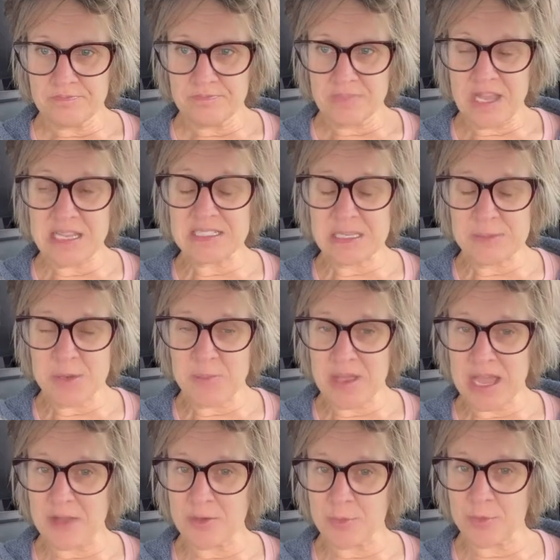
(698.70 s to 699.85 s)
I seem to be
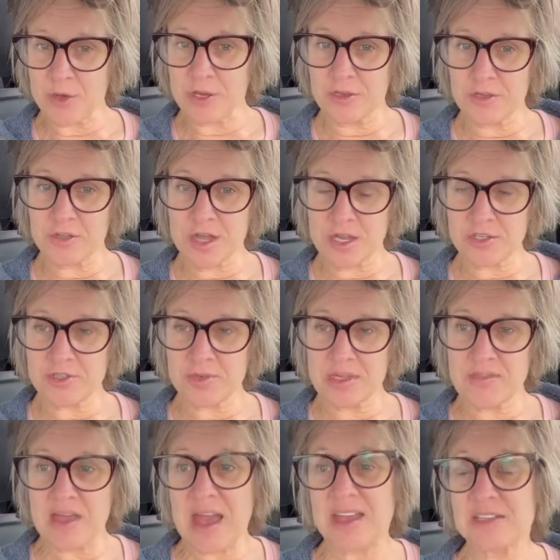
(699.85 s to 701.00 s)
having pretty good luck
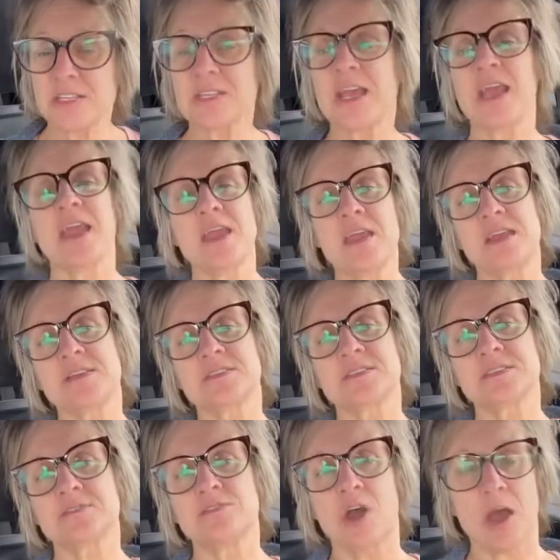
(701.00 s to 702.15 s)
doing that today.
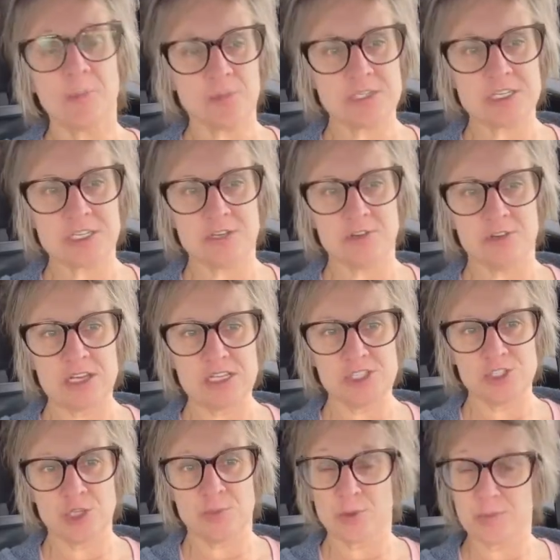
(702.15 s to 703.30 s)
It's not particularly
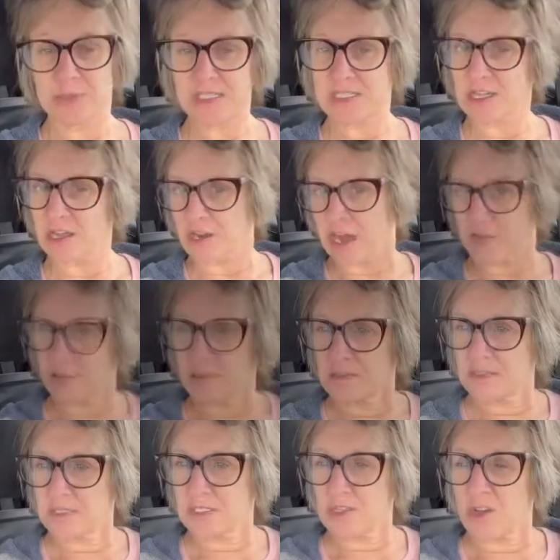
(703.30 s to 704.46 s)
super busy on either
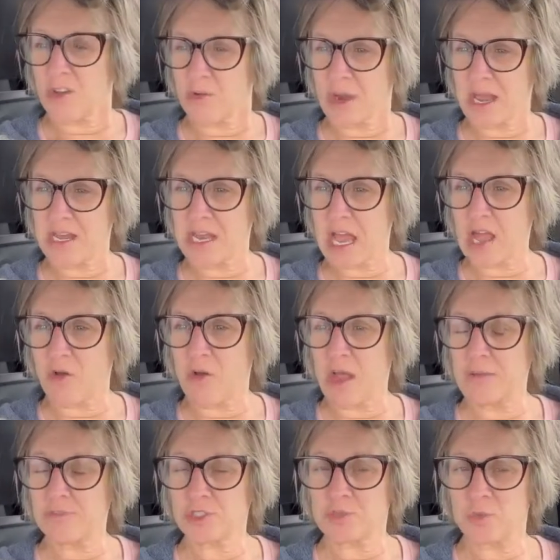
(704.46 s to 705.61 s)
one. So right now
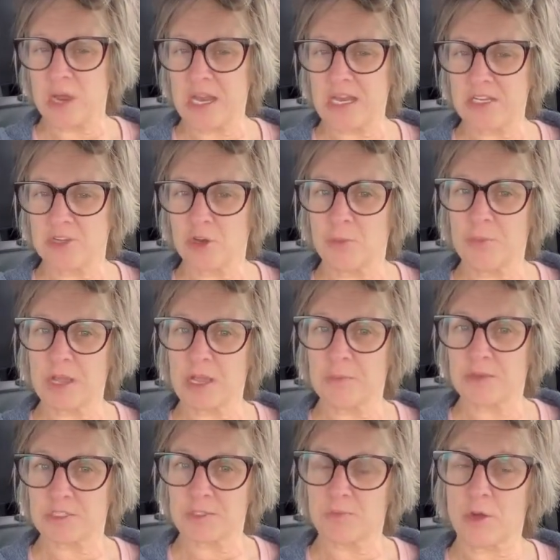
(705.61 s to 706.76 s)
I'm just waiting to go pick up
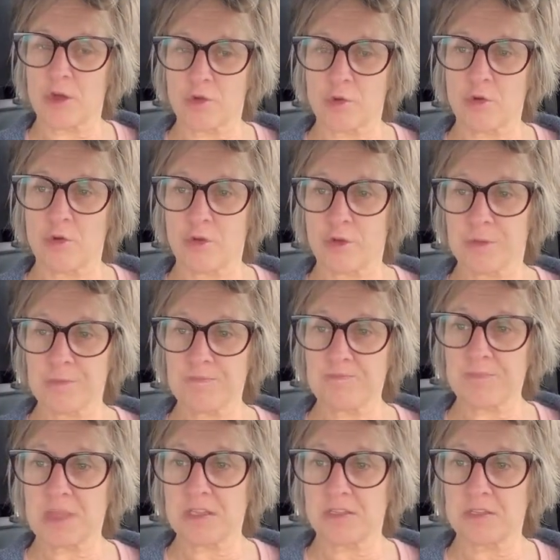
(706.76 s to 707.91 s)
a Spark order
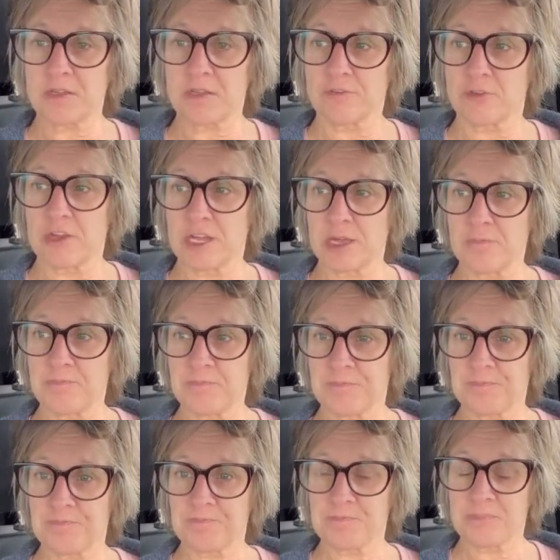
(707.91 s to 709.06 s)
and deliver it.
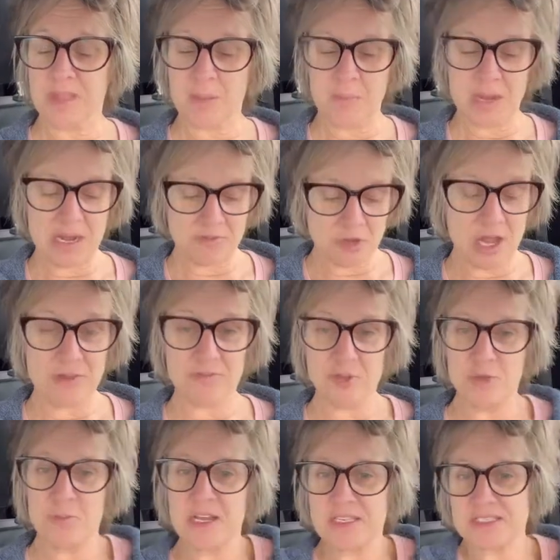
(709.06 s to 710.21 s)
But I've got a
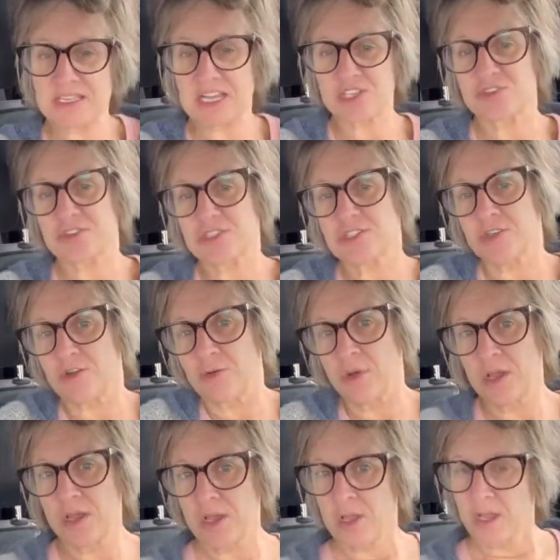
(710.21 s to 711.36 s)
few minutes extra, so
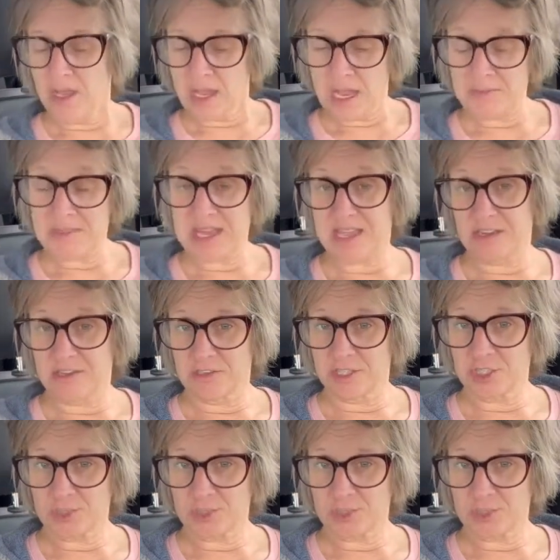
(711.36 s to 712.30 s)
I'm taking a lunch